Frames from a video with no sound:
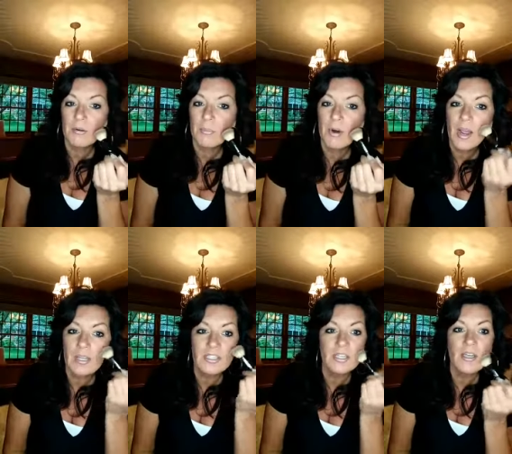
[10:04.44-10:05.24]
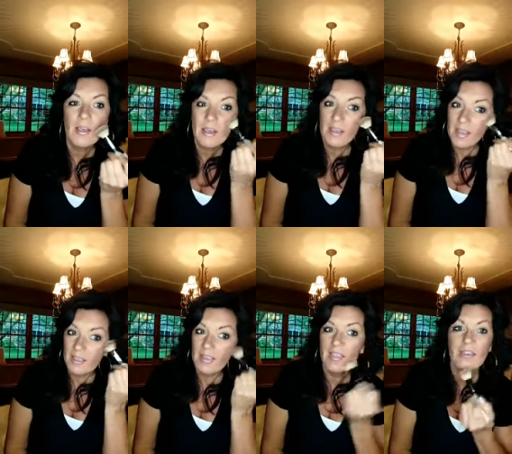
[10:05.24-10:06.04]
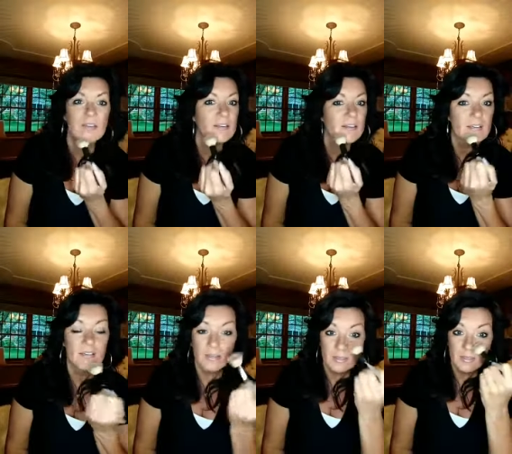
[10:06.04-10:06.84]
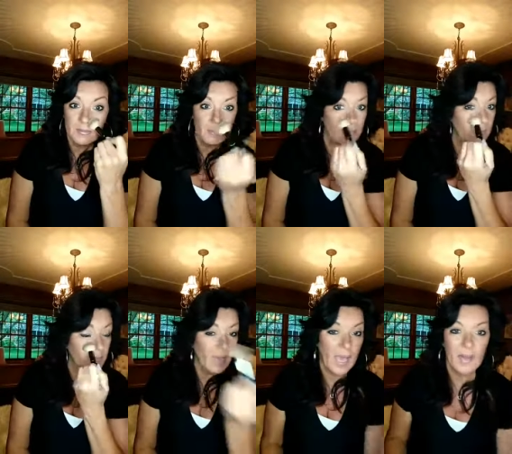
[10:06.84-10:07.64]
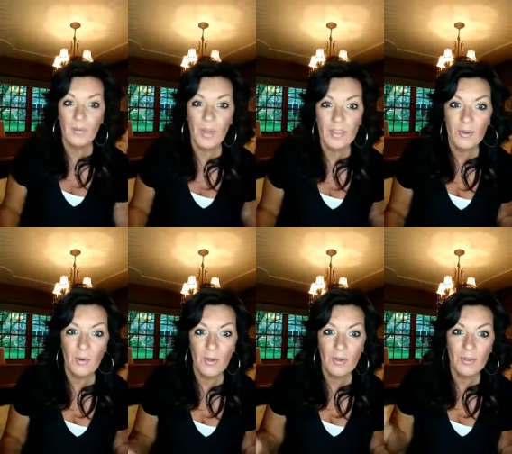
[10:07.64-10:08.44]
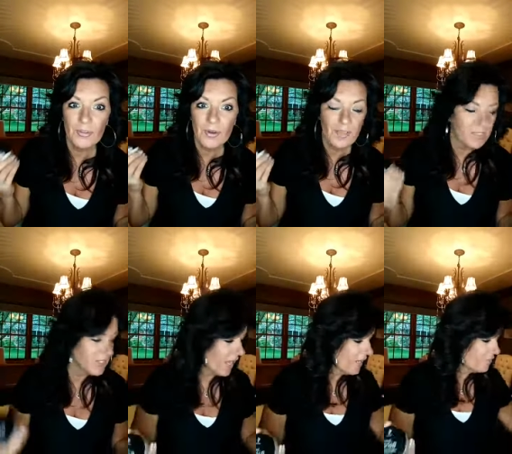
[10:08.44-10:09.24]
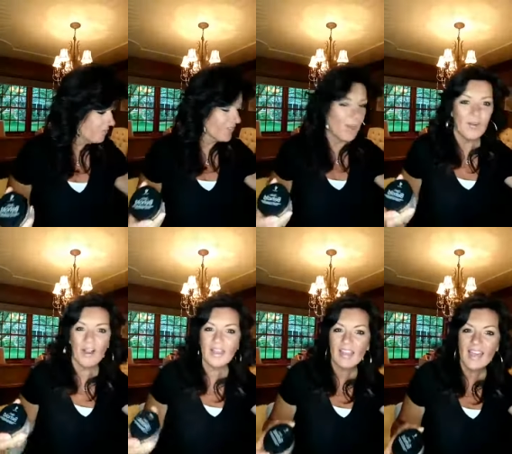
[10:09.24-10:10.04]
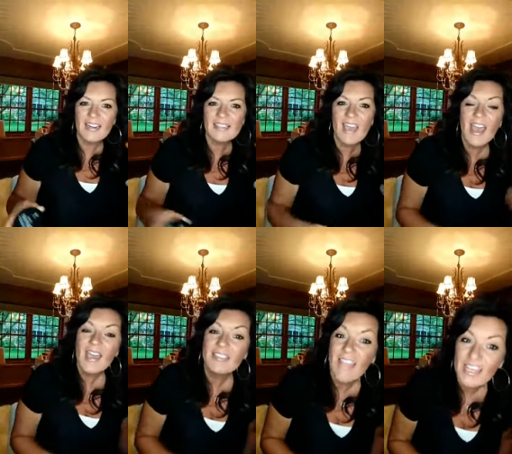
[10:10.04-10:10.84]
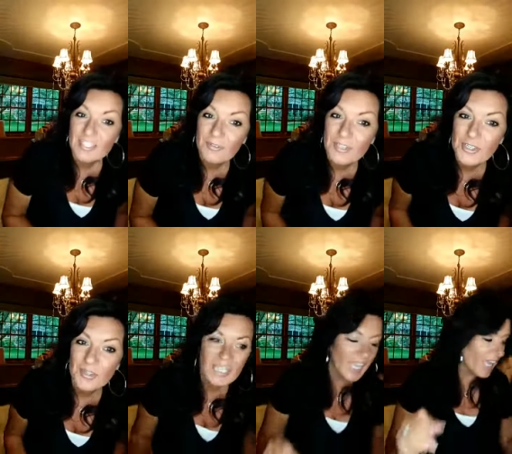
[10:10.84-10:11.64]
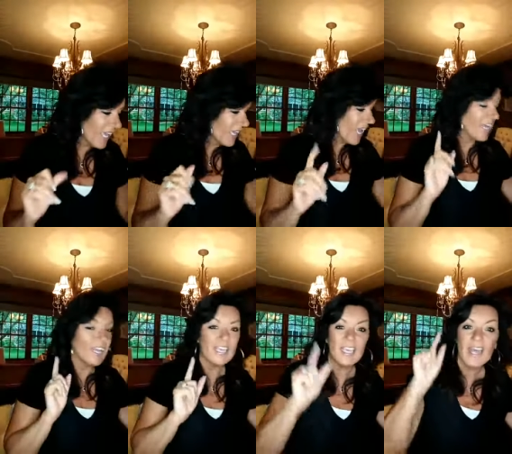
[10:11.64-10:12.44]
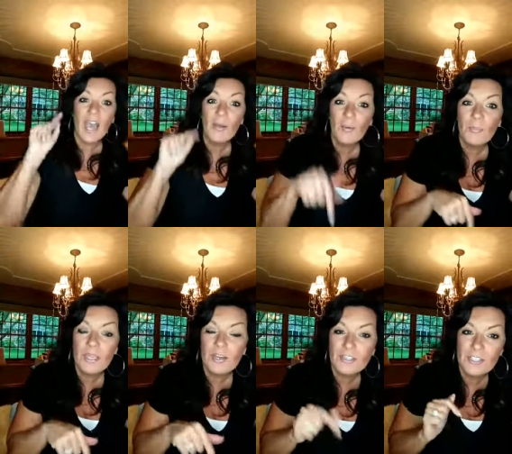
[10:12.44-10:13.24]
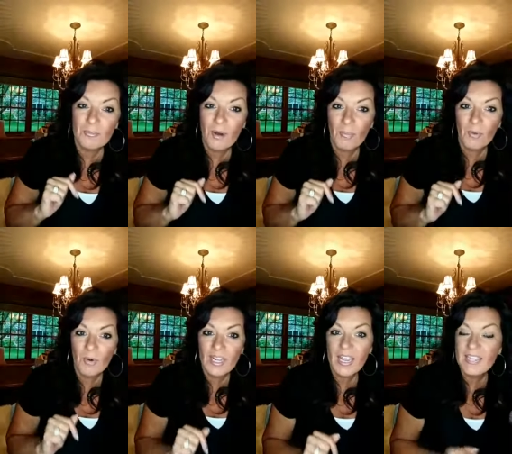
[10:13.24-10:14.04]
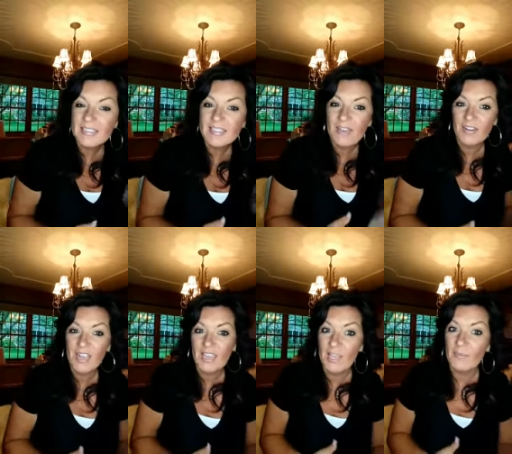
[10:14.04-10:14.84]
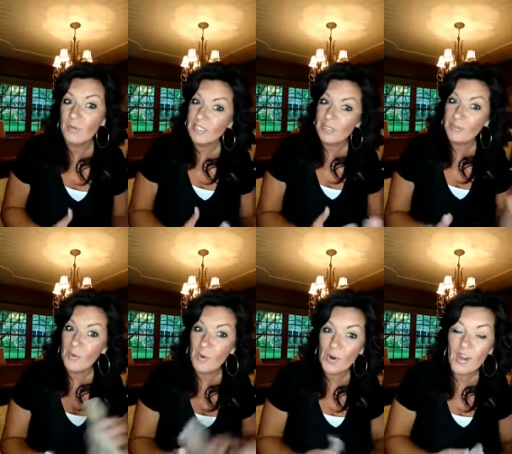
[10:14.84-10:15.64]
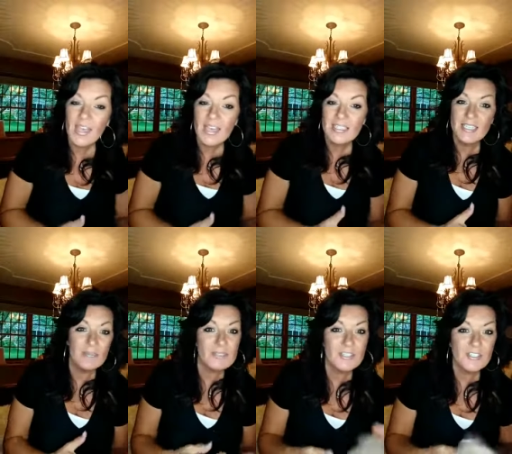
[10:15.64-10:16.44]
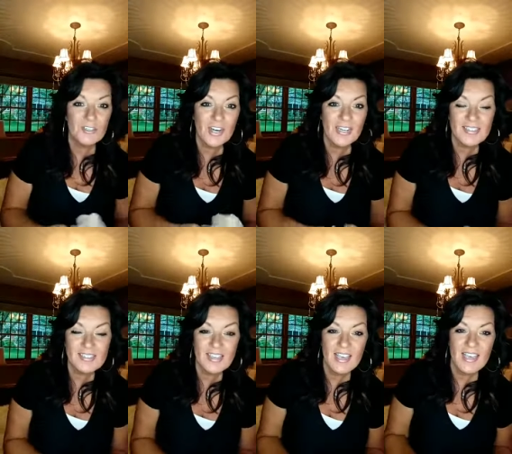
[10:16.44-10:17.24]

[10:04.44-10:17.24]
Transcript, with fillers: brush, and then pat away the oil throughout the day. All right, ladies, thanks for tuning in. And again, I will be here tomorrow morning at 7 a.m. with some more tips and tricks